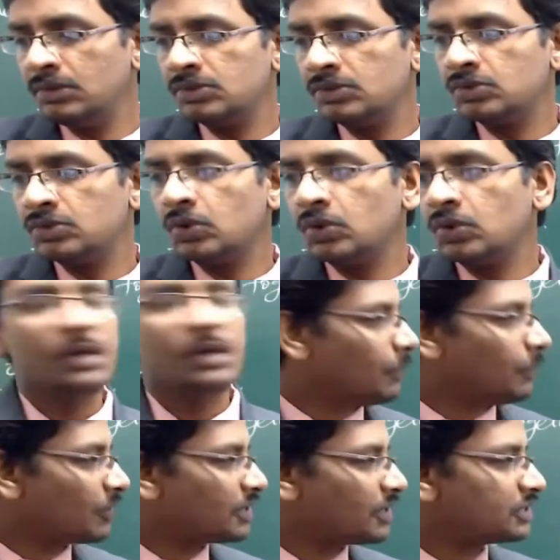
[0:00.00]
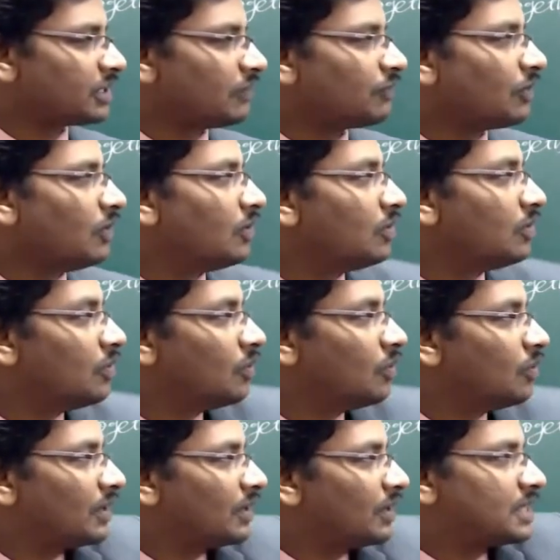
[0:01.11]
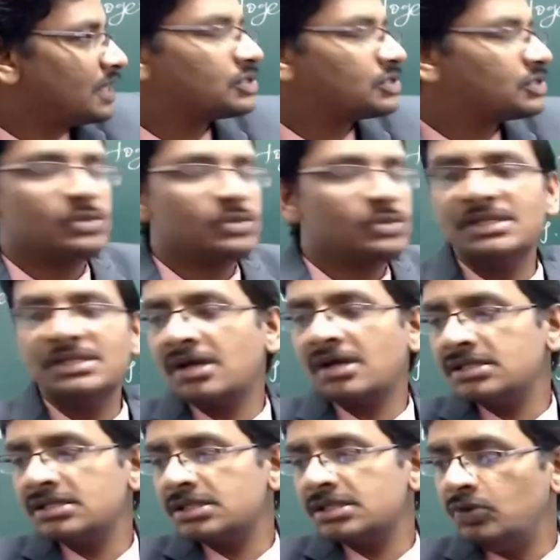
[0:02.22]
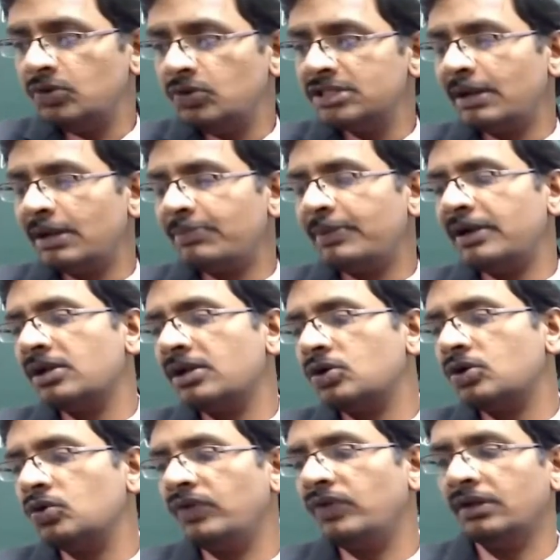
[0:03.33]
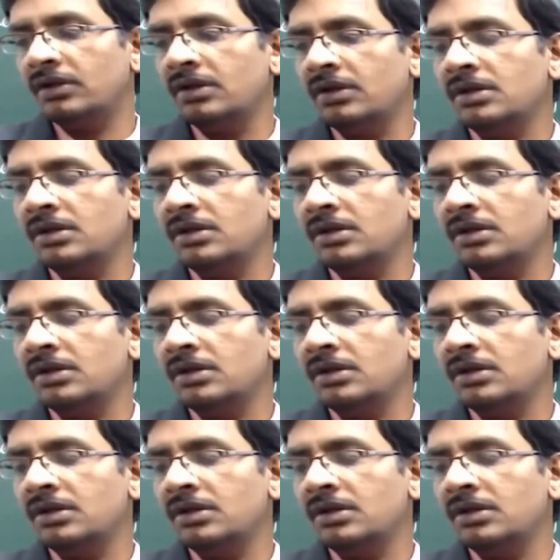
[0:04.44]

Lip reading: So in the potential flow we are just using this concept U is perpendicular to V.